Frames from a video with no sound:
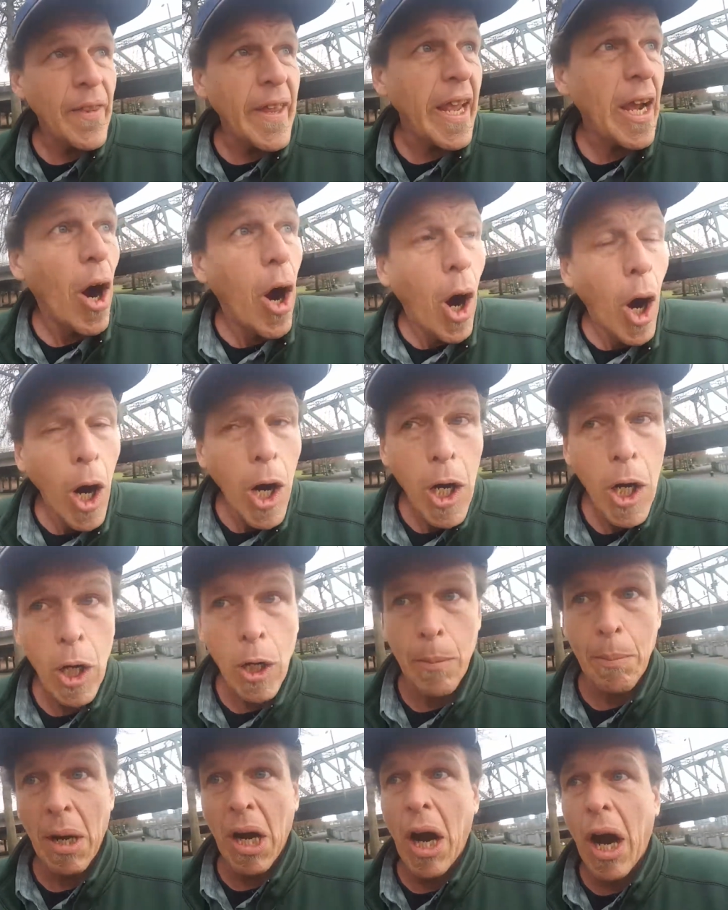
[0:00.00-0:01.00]
They
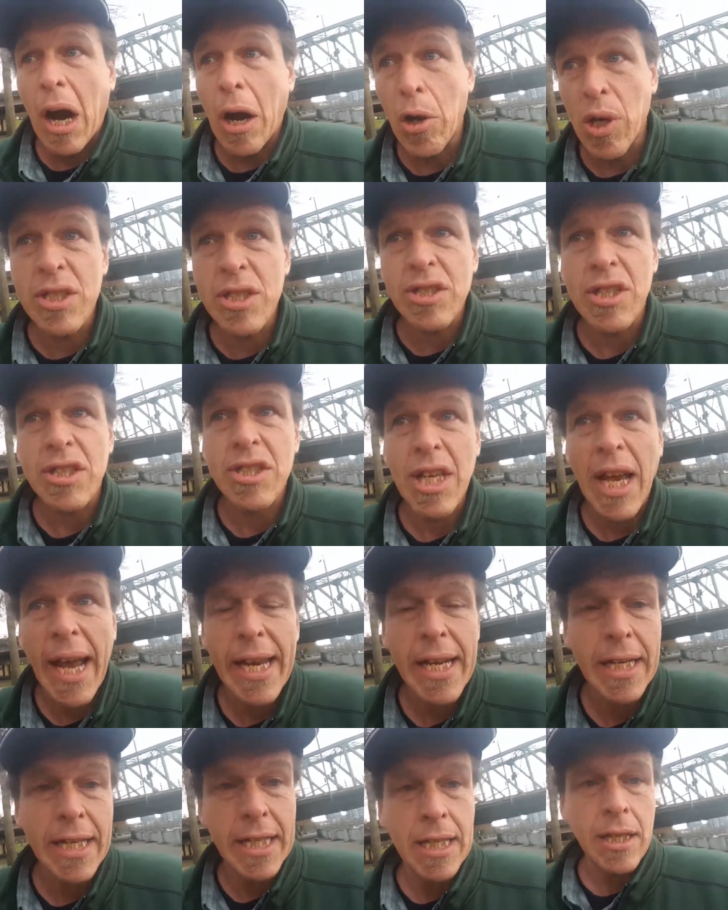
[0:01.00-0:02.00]
harm our
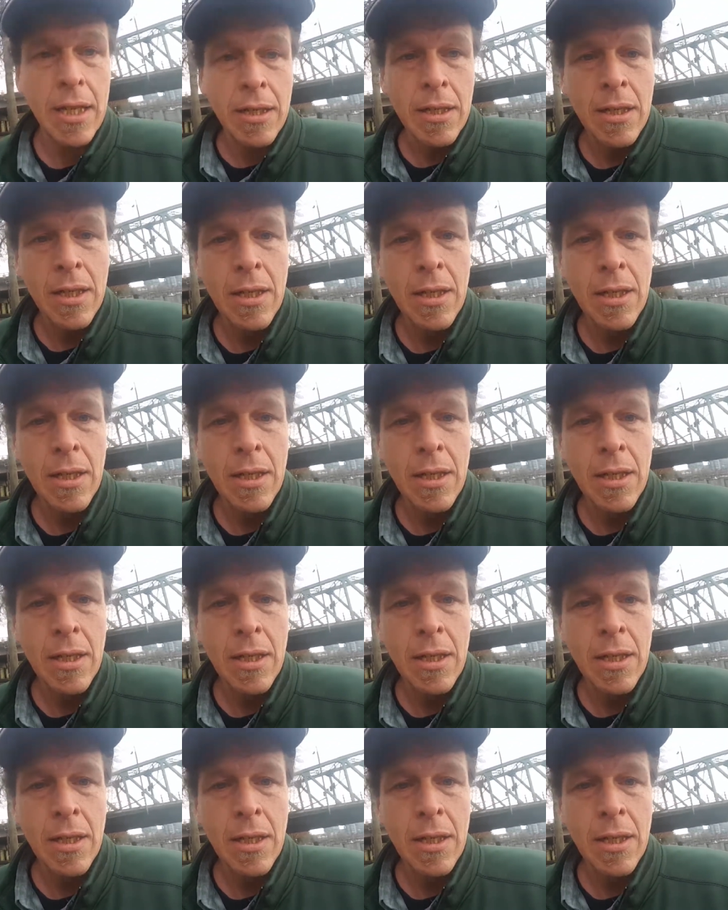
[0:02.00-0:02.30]
society.